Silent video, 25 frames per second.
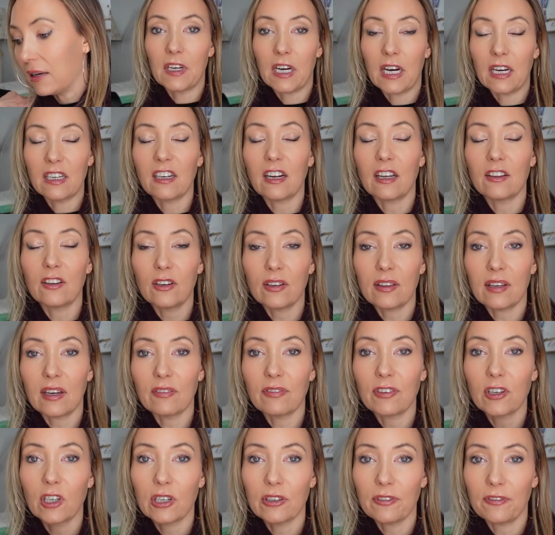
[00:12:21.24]
Another thing
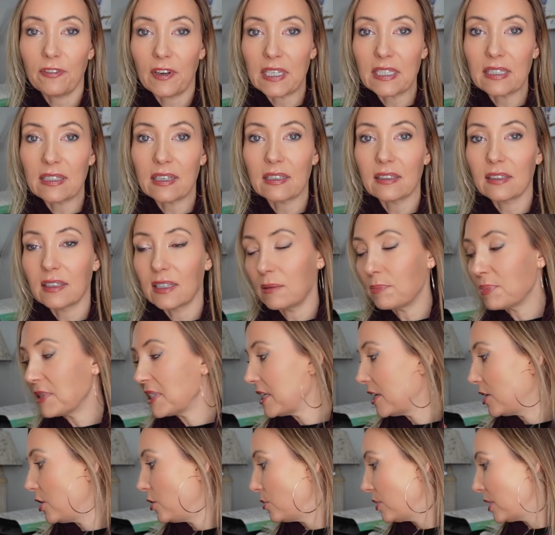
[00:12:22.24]
for your face and lips
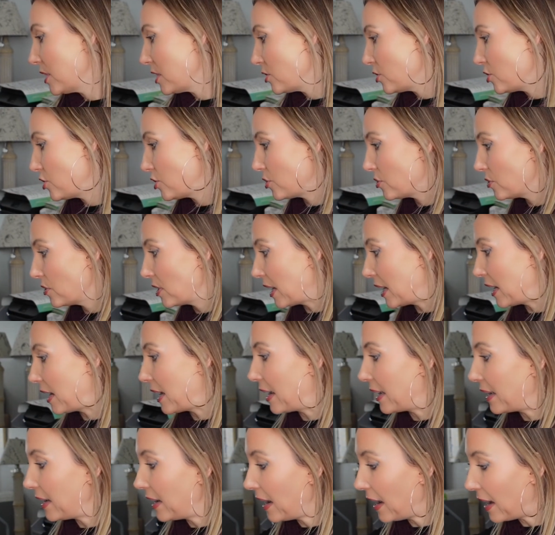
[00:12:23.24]
that you can do that
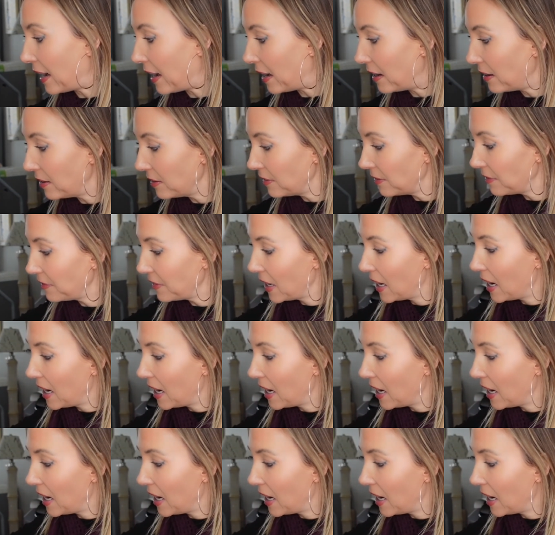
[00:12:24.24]
I have